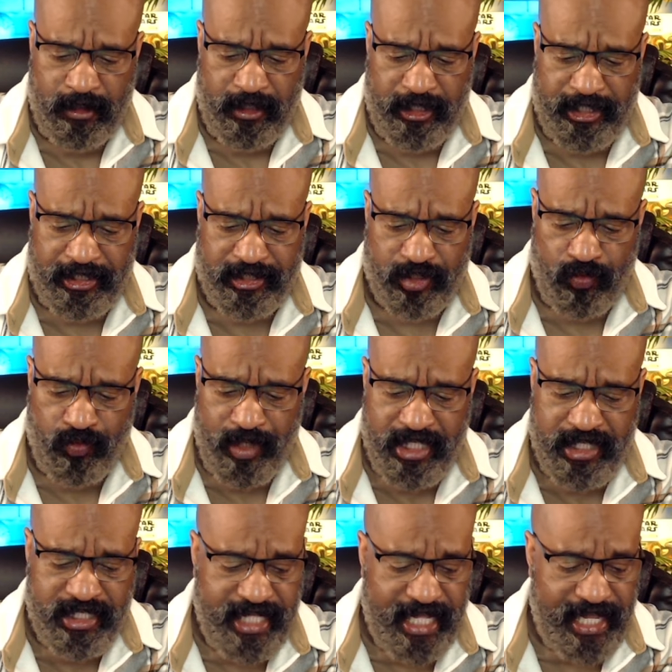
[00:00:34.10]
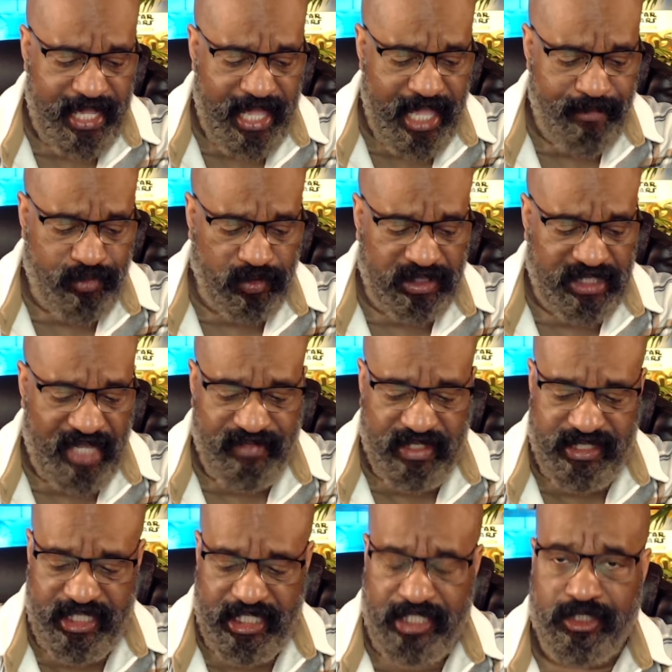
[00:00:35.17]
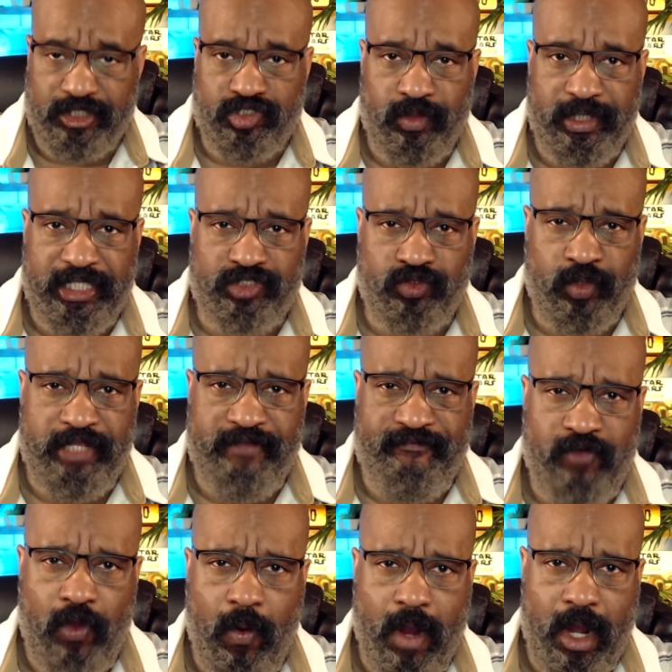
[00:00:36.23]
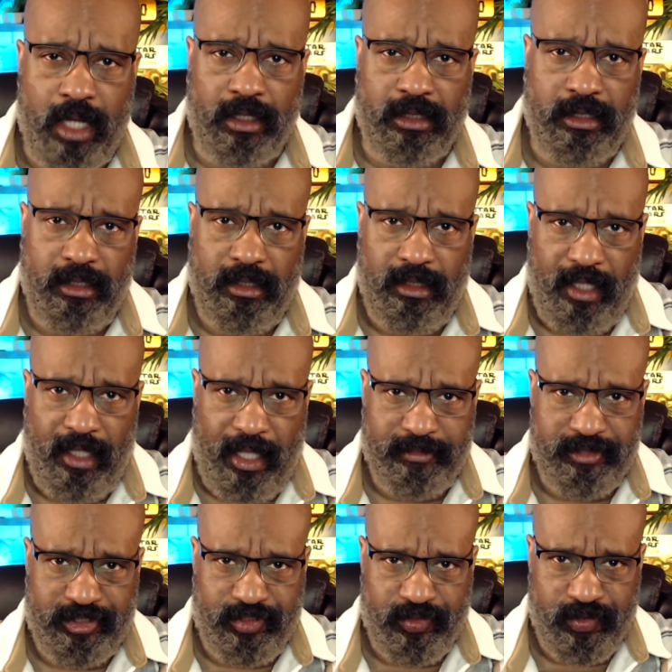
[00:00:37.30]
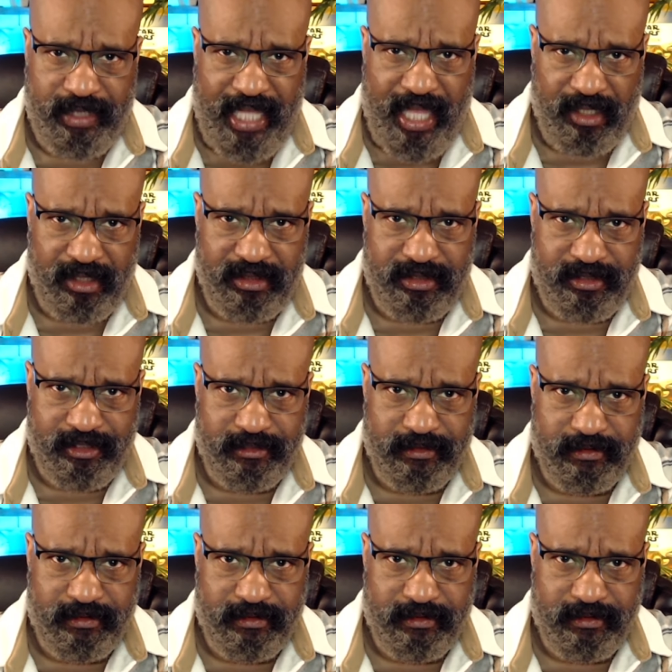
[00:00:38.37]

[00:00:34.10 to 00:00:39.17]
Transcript: It's Wednesday, April 17th, 2024. I'm Stuart Alistair.